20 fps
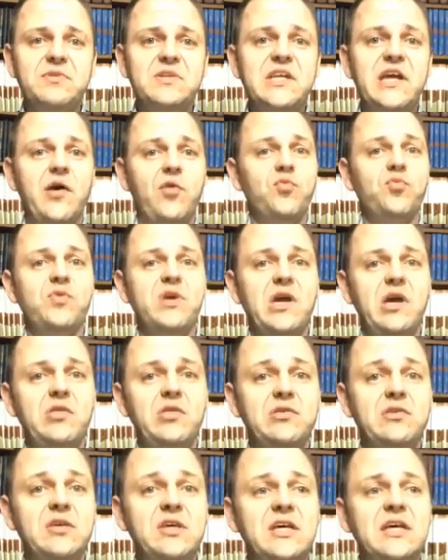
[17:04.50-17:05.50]
dealt
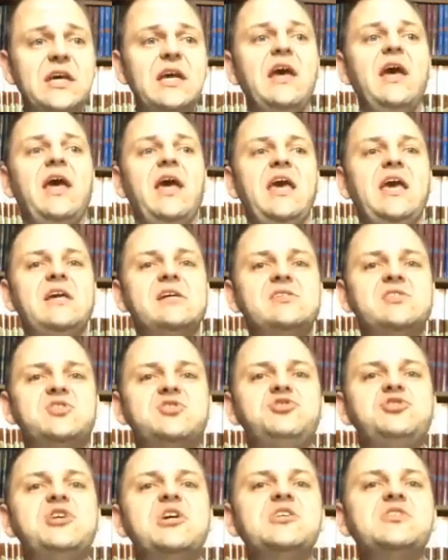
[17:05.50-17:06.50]
with is
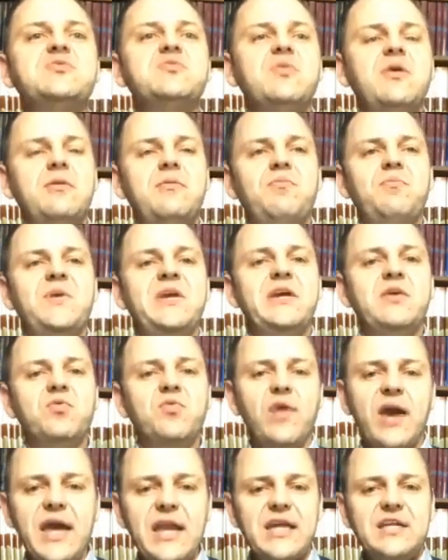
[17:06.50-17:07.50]
just being
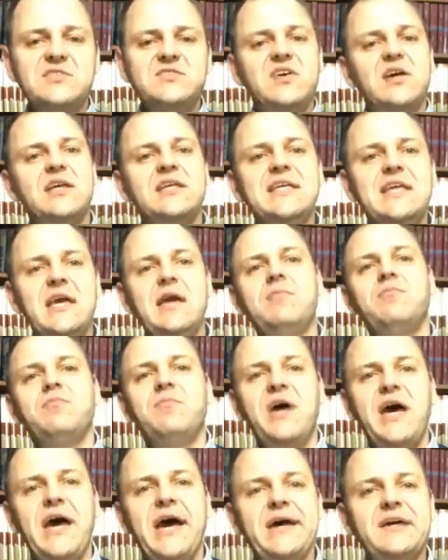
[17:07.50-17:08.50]
ready to get
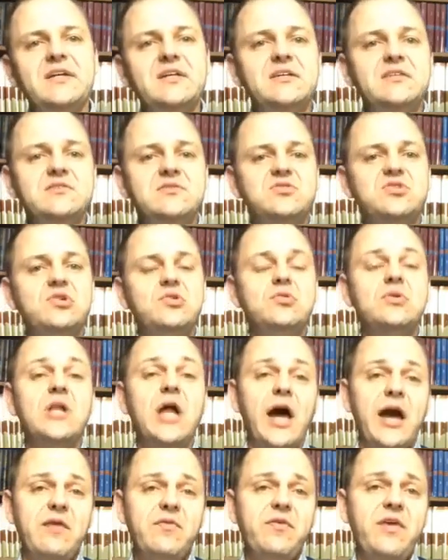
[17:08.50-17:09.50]
back to
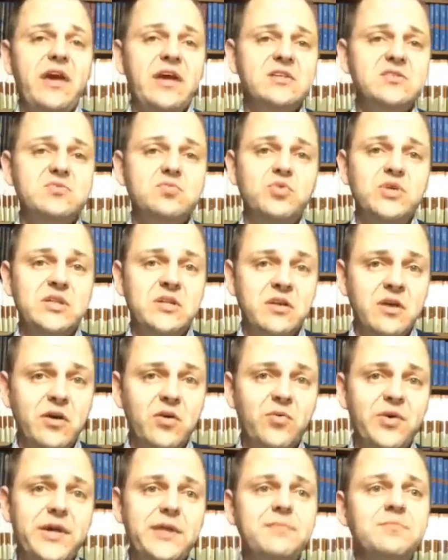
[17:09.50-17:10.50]
life as we
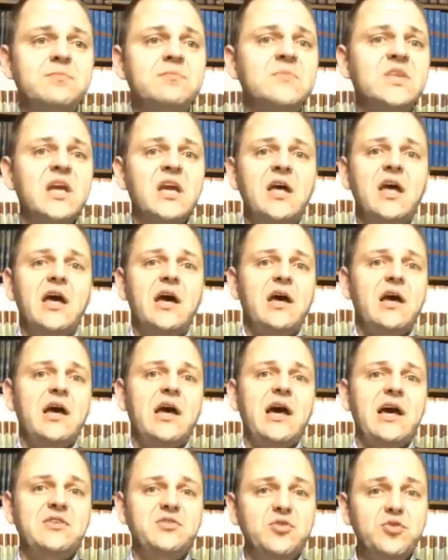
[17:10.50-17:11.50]
know it
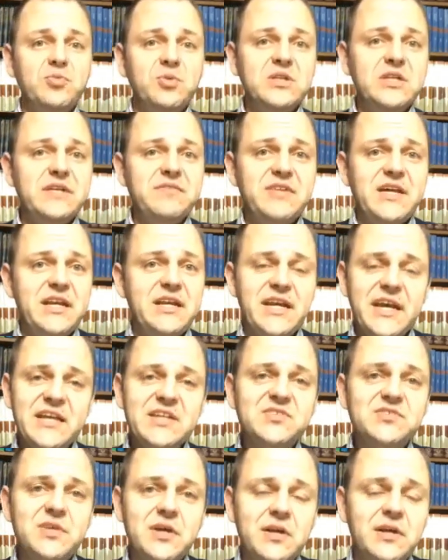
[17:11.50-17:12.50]
i do believe that day
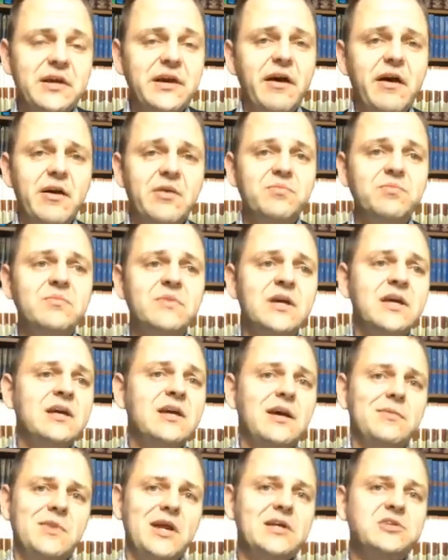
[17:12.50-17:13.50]
is going to come
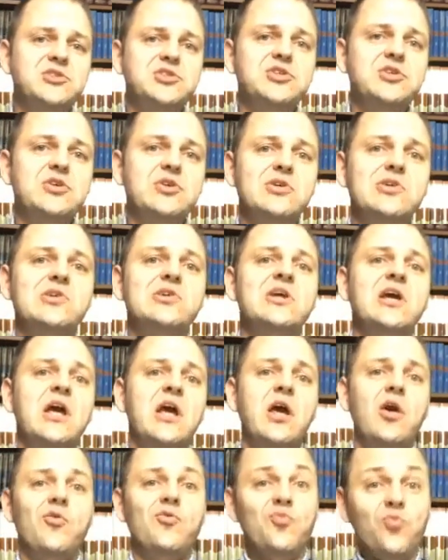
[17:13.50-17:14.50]
i'm not sure
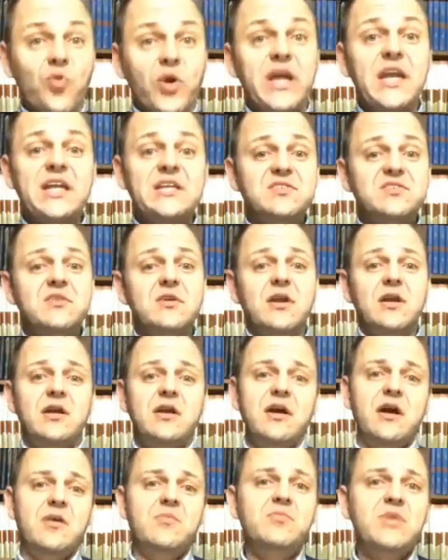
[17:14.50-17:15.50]
when it's going to
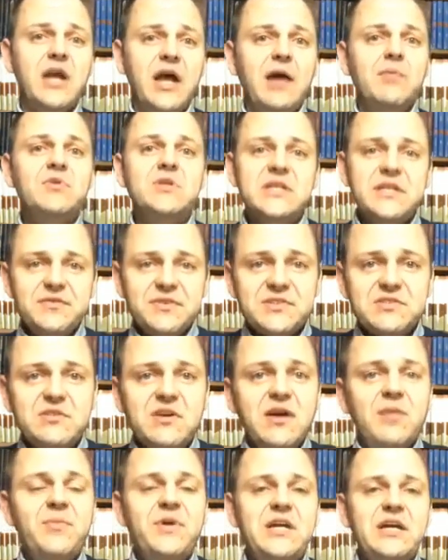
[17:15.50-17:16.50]
come but i believe it's
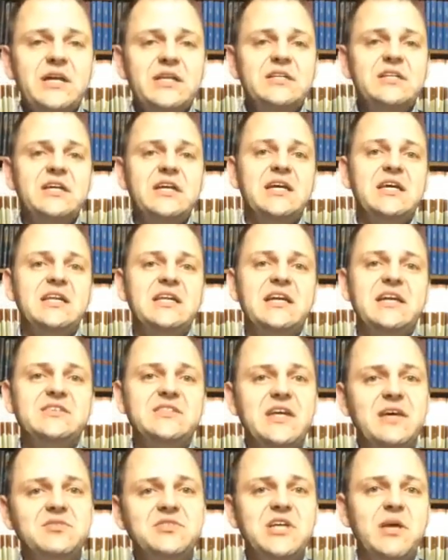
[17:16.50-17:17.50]
coming and and as
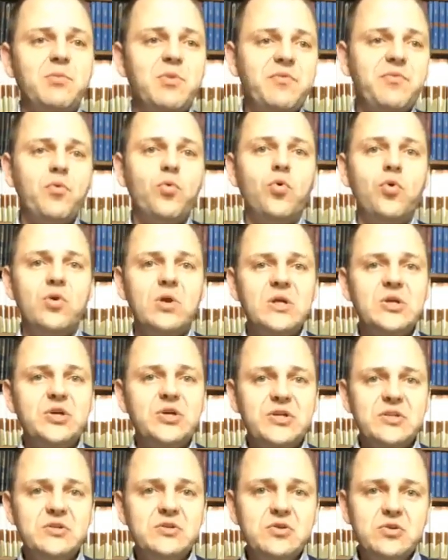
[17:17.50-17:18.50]
i've said before
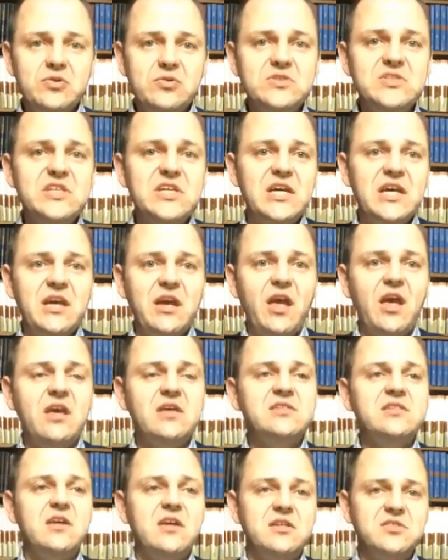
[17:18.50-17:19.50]
good news
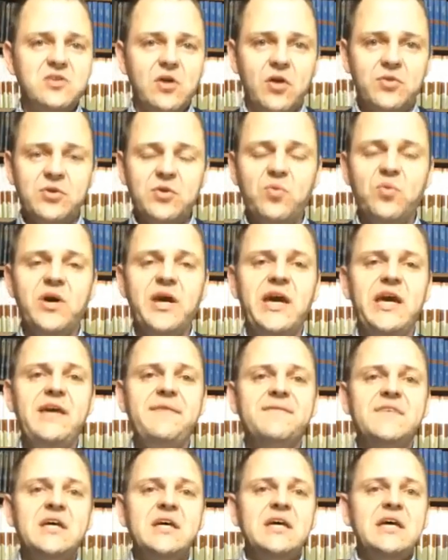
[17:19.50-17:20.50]
is is on the
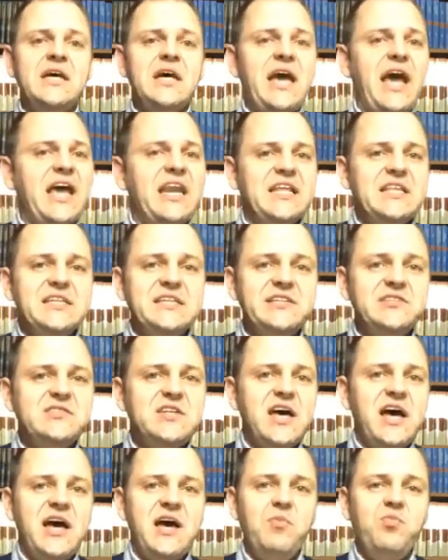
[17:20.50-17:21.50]
way and in this
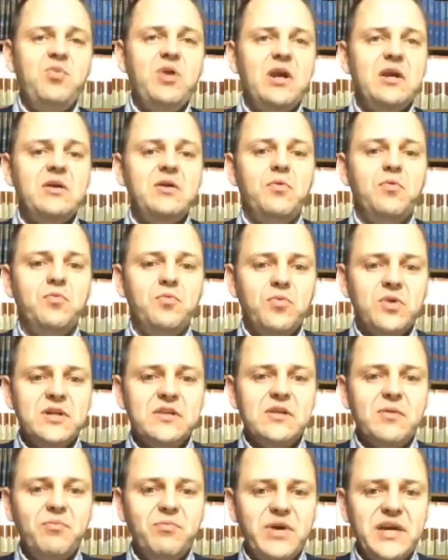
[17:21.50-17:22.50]
time, one of
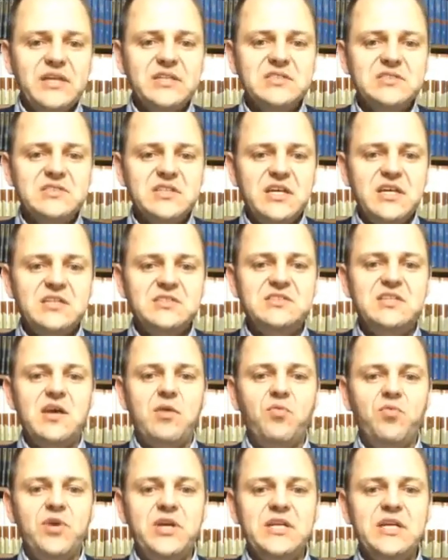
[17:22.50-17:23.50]
the biggest things that
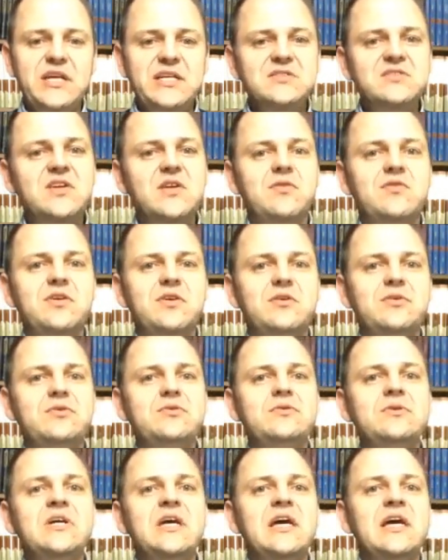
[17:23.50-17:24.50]
we need to
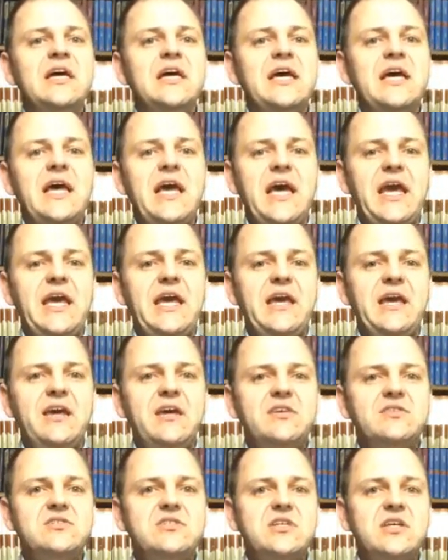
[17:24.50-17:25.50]
do
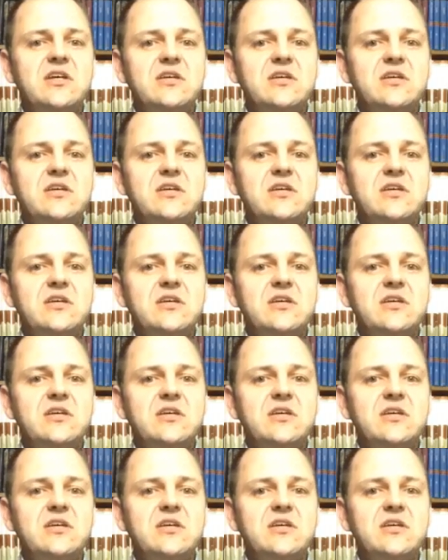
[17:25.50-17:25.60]
is